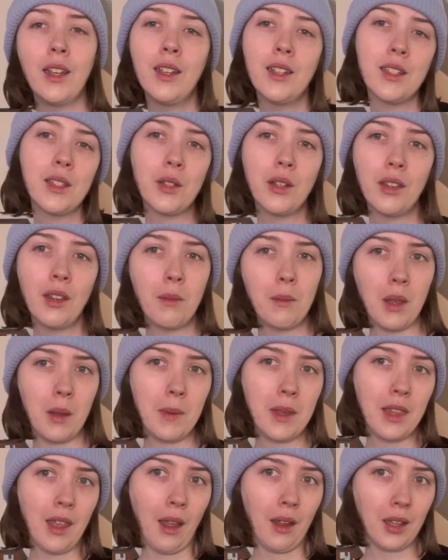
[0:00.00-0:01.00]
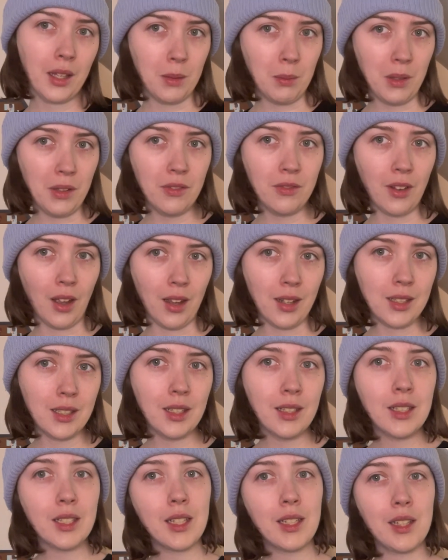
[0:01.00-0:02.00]
So I thought maybe that could be
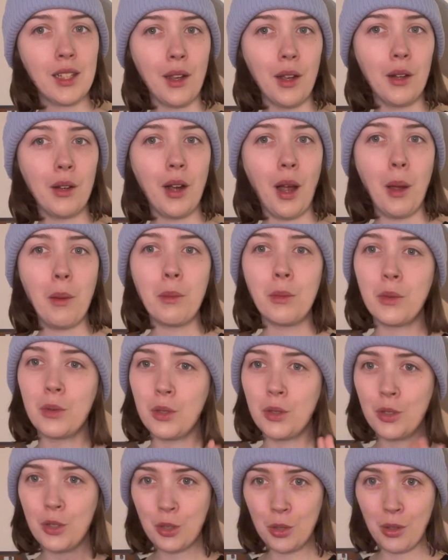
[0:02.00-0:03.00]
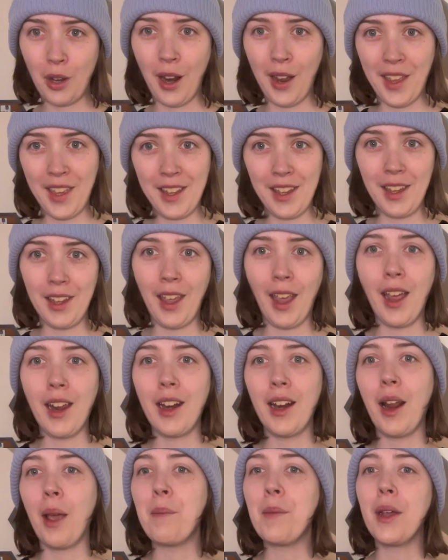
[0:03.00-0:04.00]
fun. So I'm trying again,
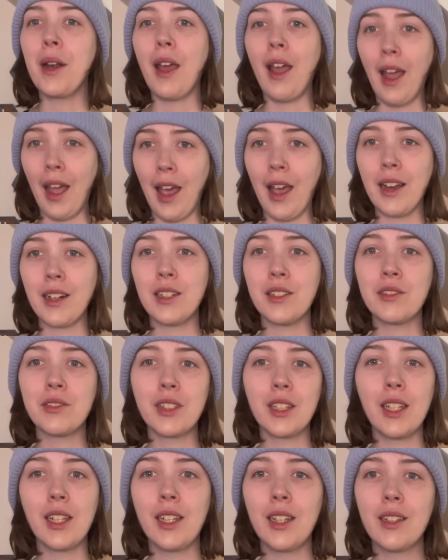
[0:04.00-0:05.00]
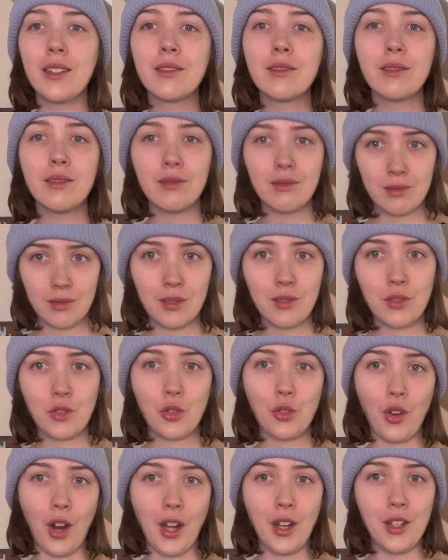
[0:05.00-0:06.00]
and I'm gonna actively
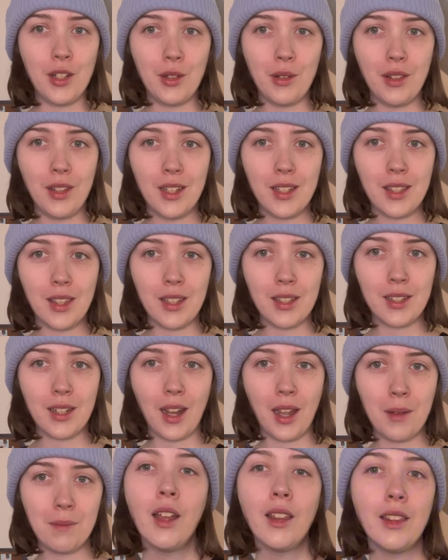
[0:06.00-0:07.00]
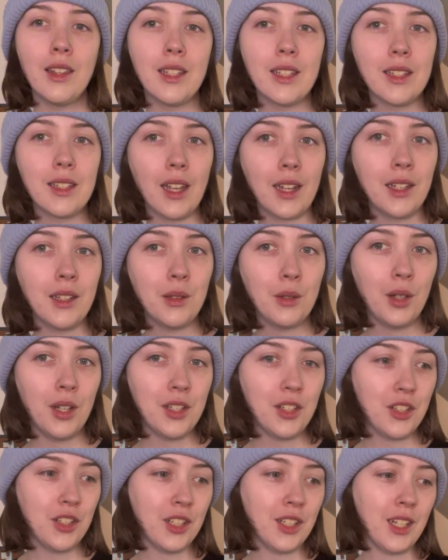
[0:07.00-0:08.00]
try to do this time. The second
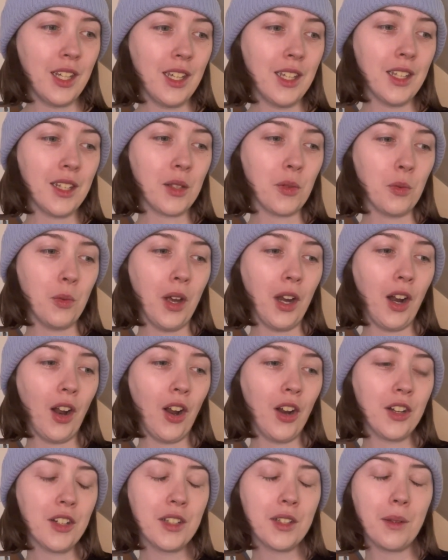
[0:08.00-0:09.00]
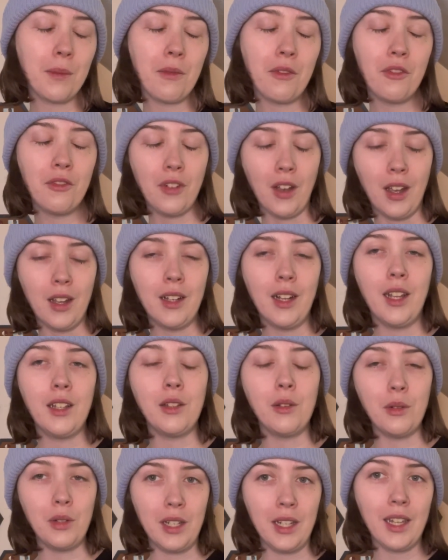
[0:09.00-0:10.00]
question is, what are some fun and
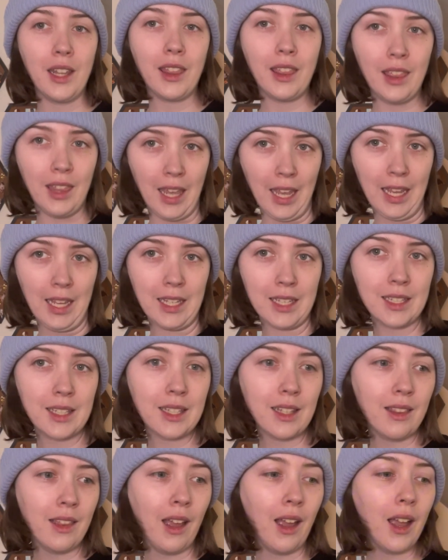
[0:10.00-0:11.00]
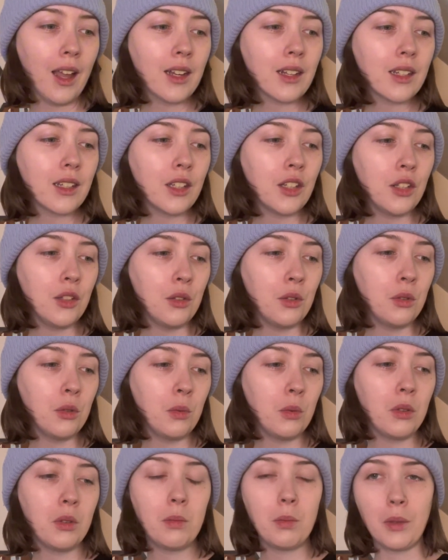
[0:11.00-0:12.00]
unique things that you
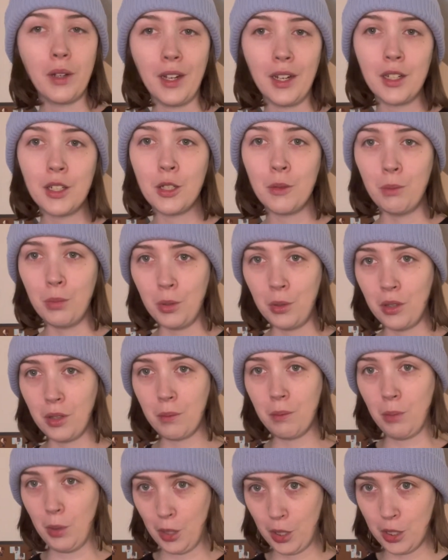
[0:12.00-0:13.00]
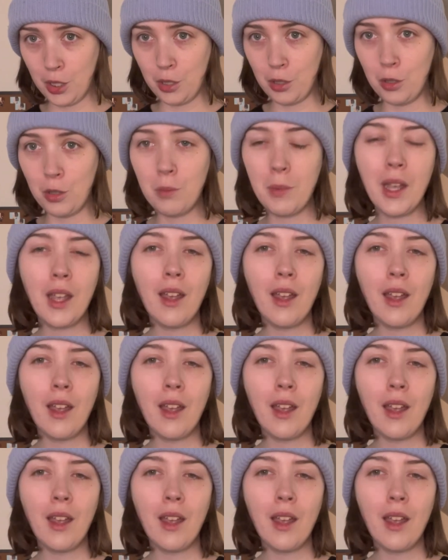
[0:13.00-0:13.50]
will bring to Booktube?